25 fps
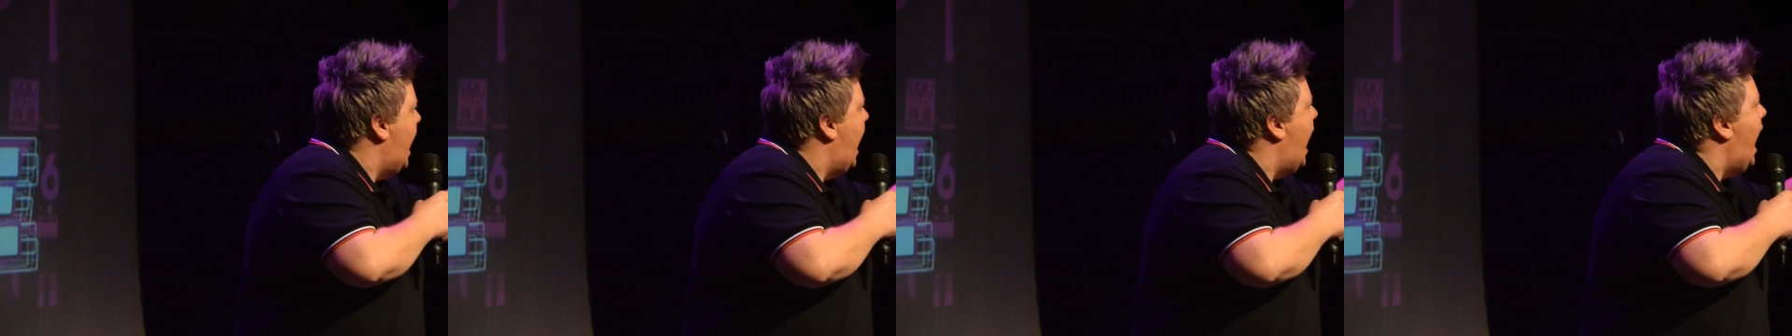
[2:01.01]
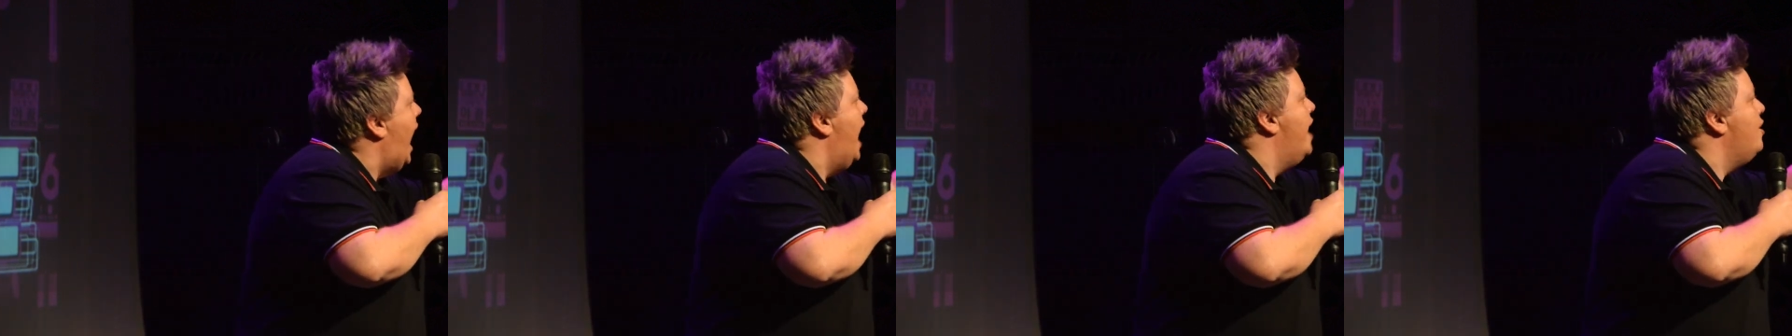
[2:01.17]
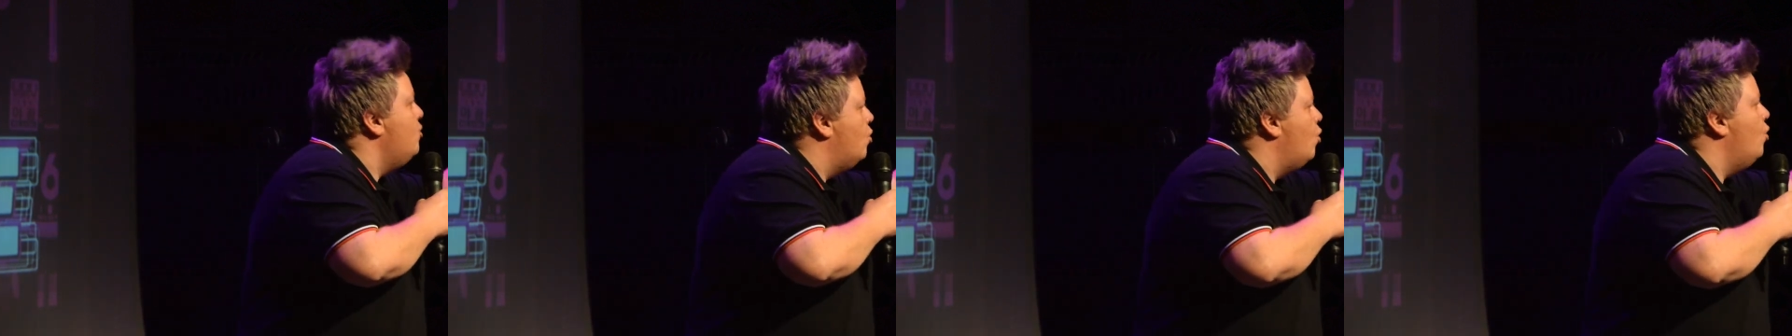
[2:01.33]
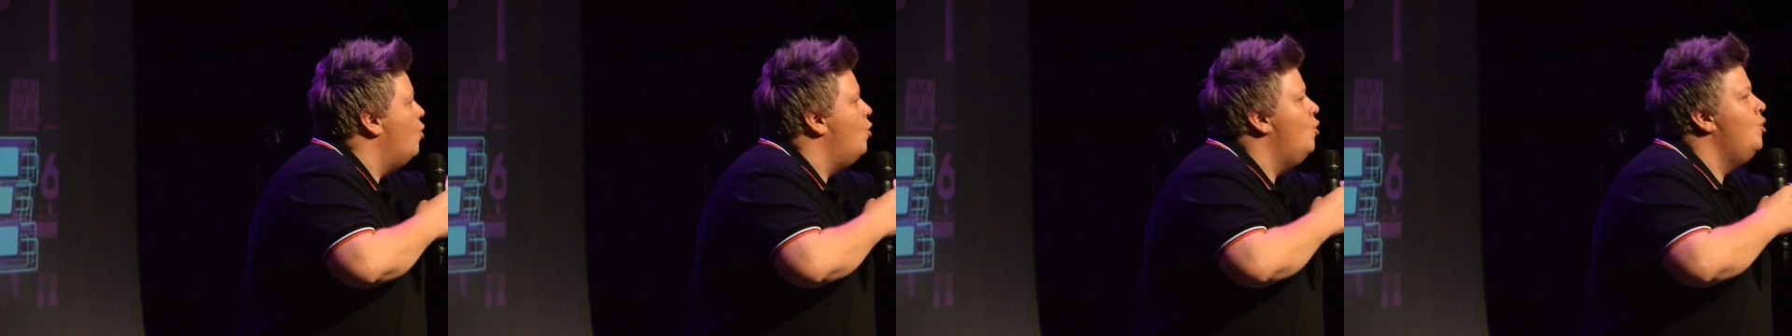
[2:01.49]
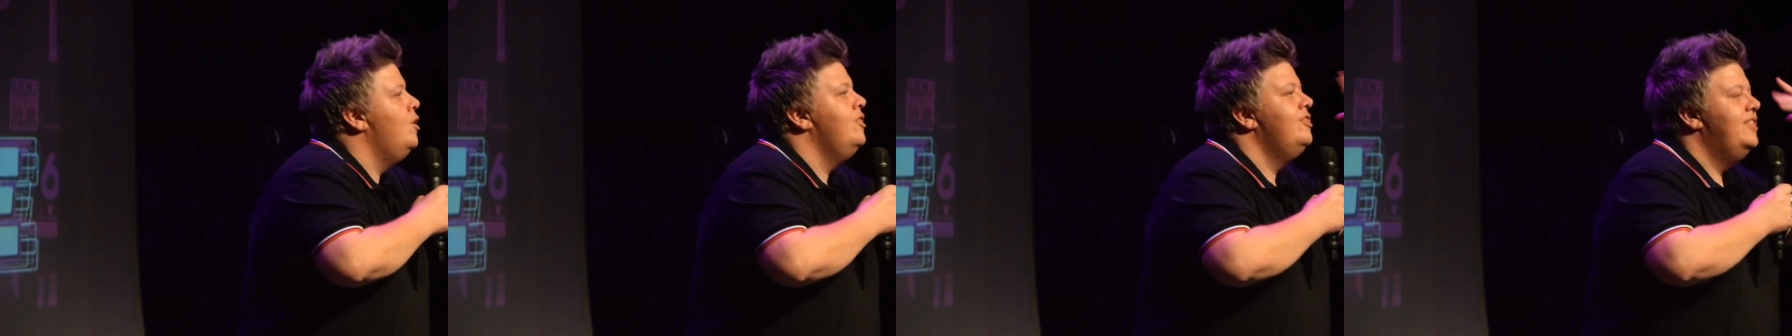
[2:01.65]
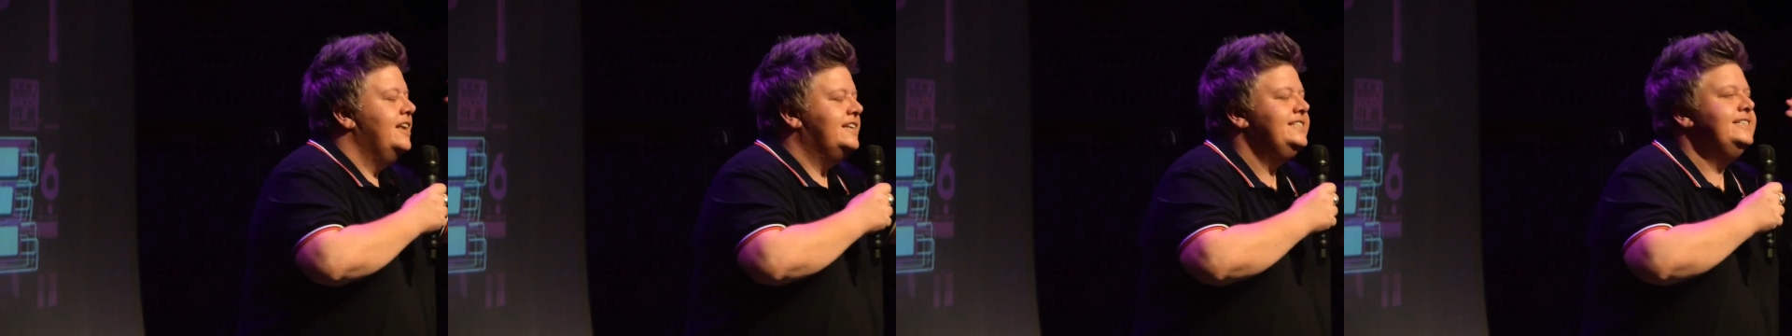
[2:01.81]
I
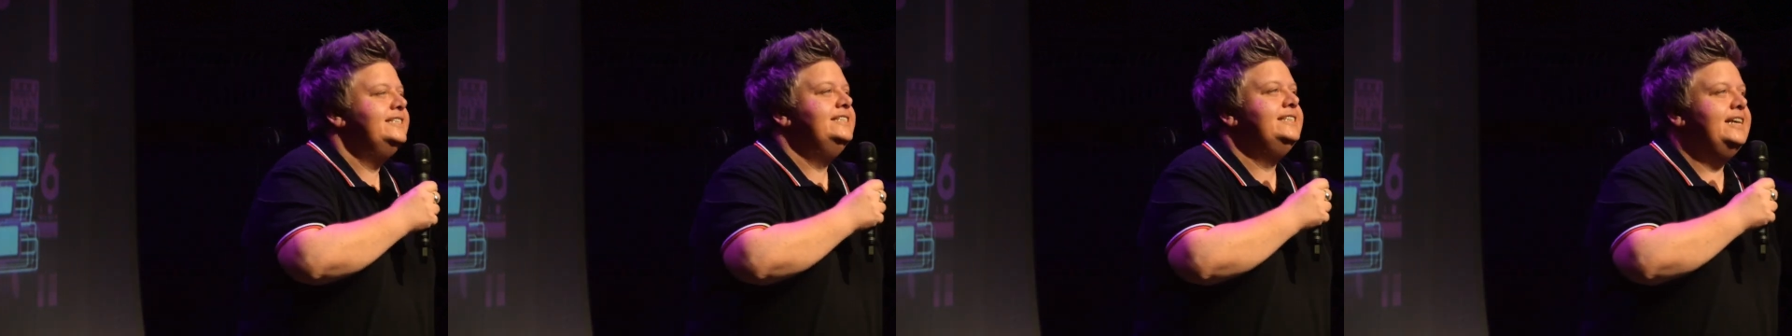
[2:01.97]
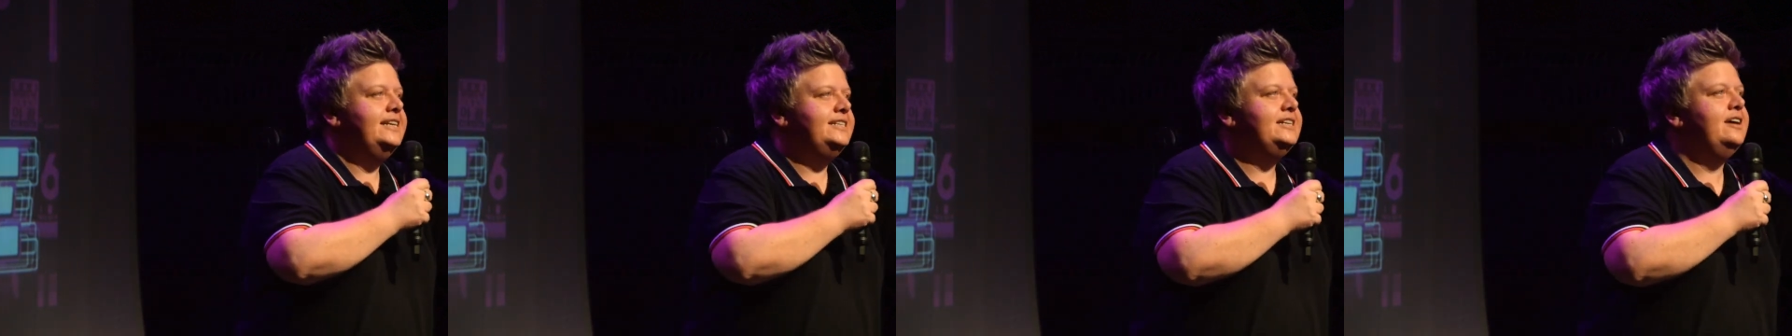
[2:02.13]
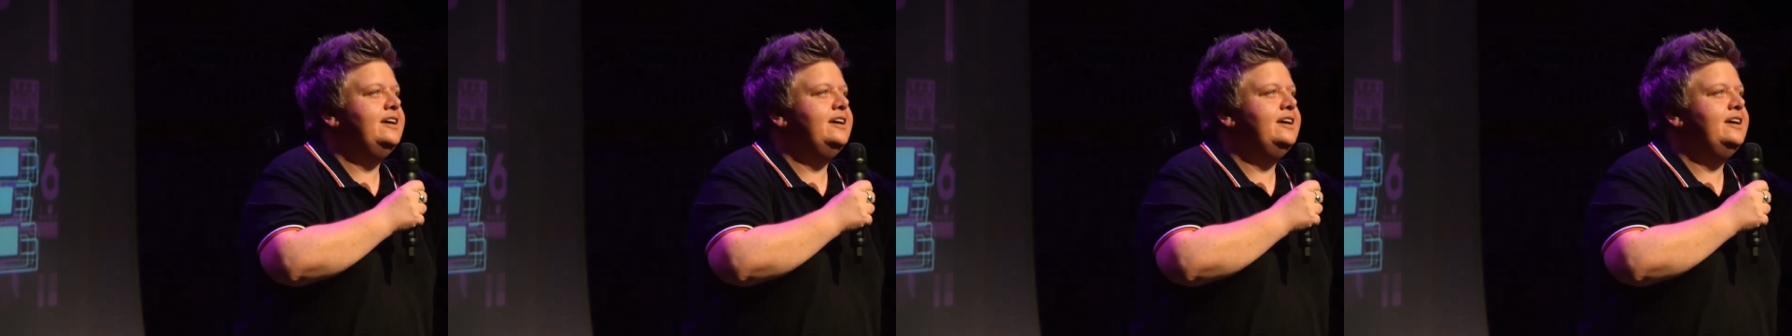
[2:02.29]
know this is a